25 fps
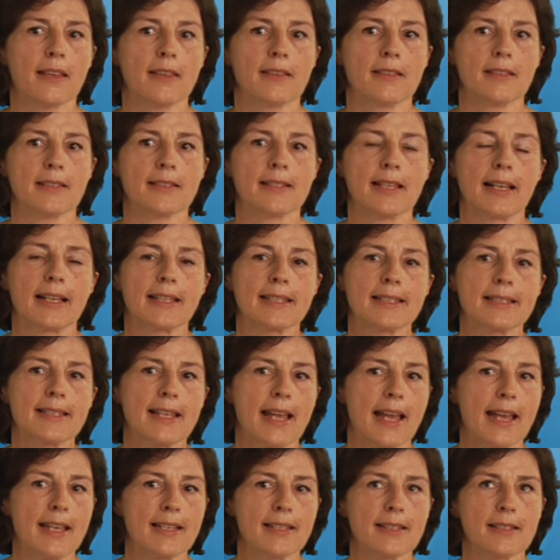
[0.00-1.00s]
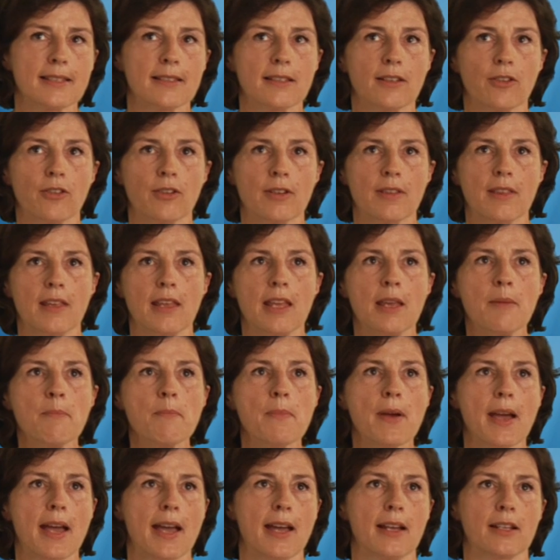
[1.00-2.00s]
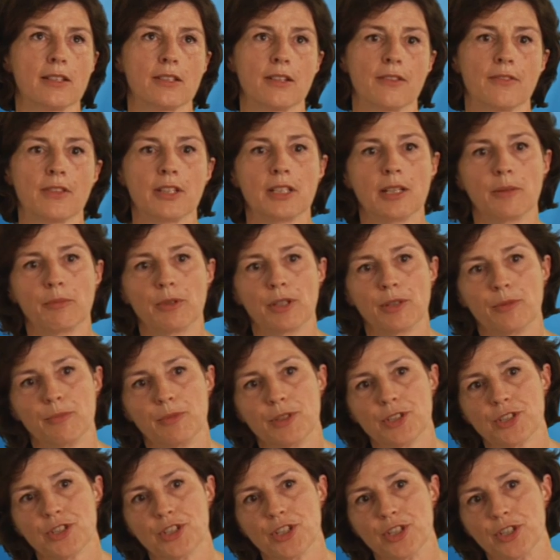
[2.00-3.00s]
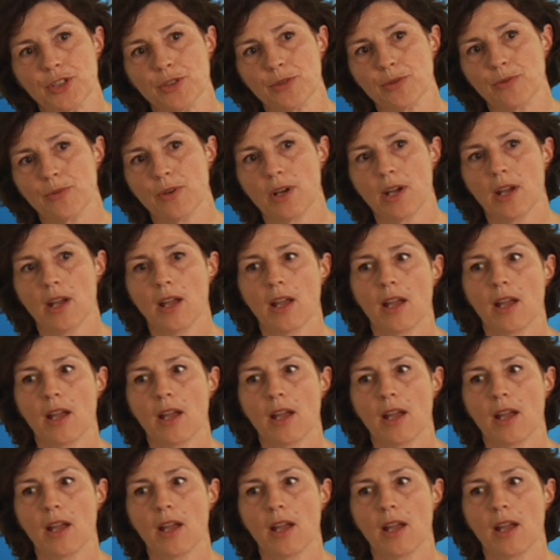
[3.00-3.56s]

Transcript: The success or the impact of the WBGU